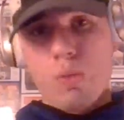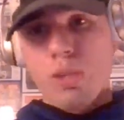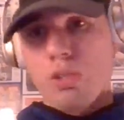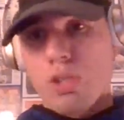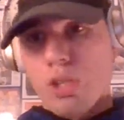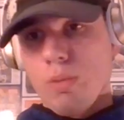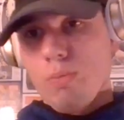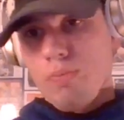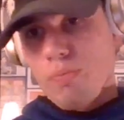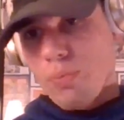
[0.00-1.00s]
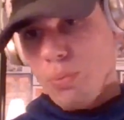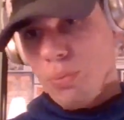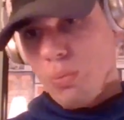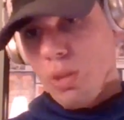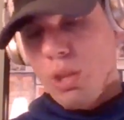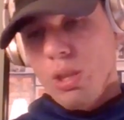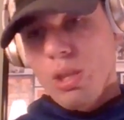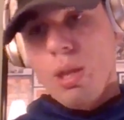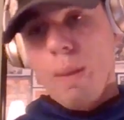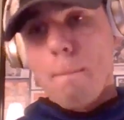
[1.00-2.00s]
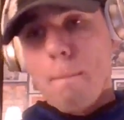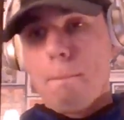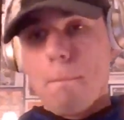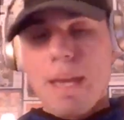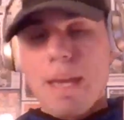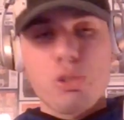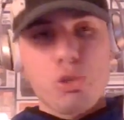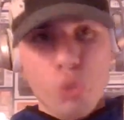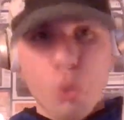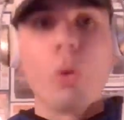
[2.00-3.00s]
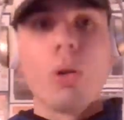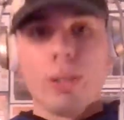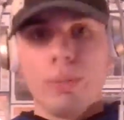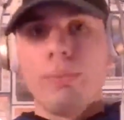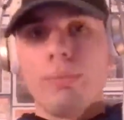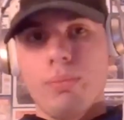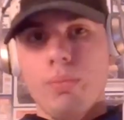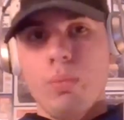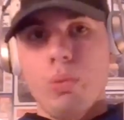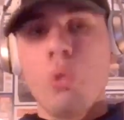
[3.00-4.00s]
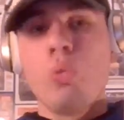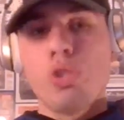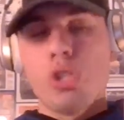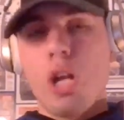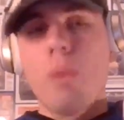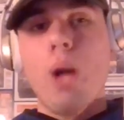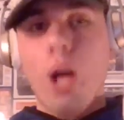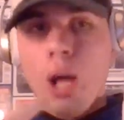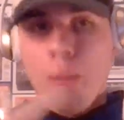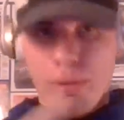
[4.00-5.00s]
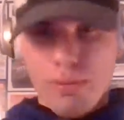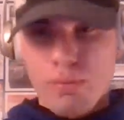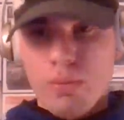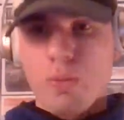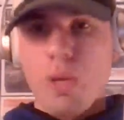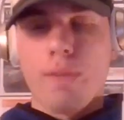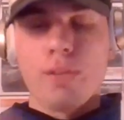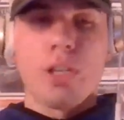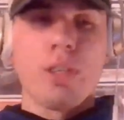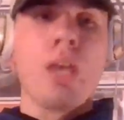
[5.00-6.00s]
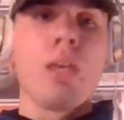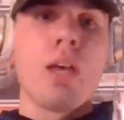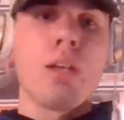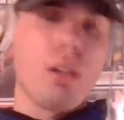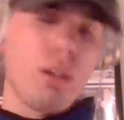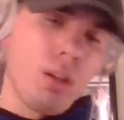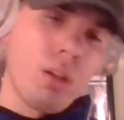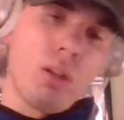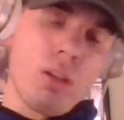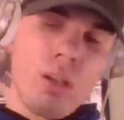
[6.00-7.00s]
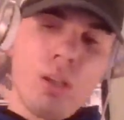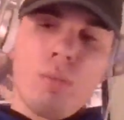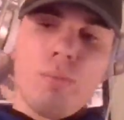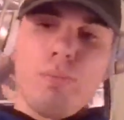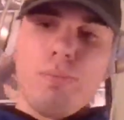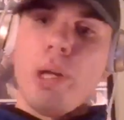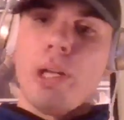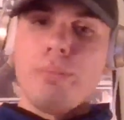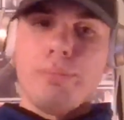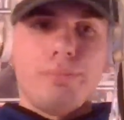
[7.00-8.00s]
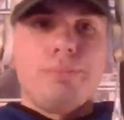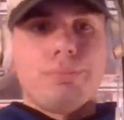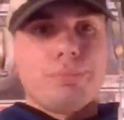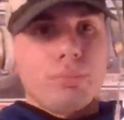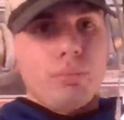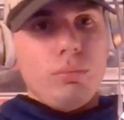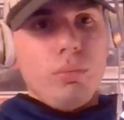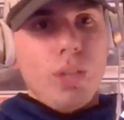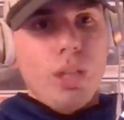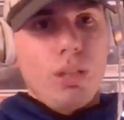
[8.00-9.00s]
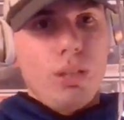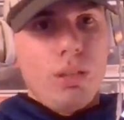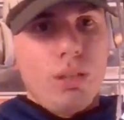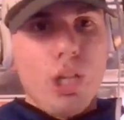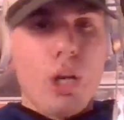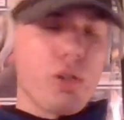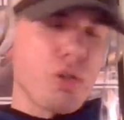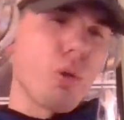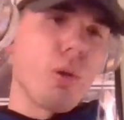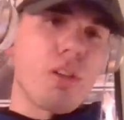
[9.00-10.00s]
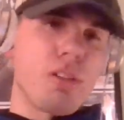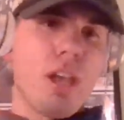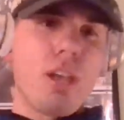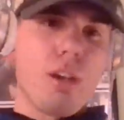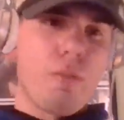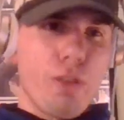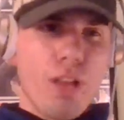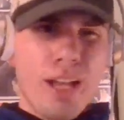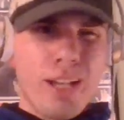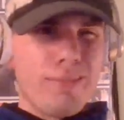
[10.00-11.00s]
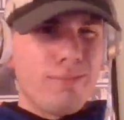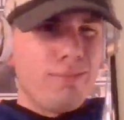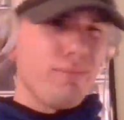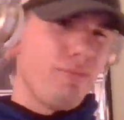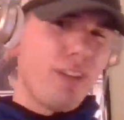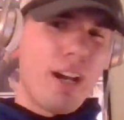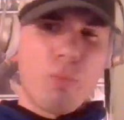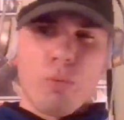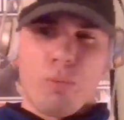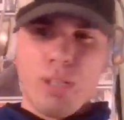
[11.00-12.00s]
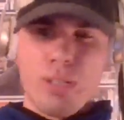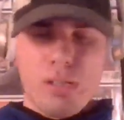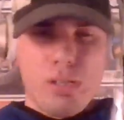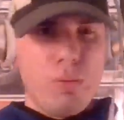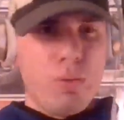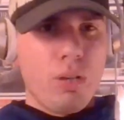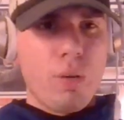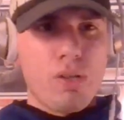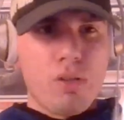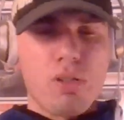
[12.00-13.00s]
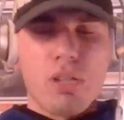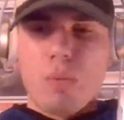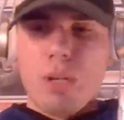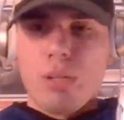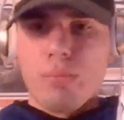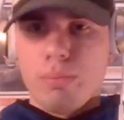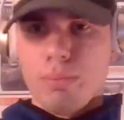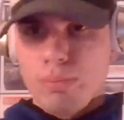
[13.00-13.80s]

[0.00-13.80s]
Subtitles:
Philly Jim. Make sure you sub up if you haven't done that yet. But you know what? Screw it. I'll stay here for like 5 more minutes, see what questions come up.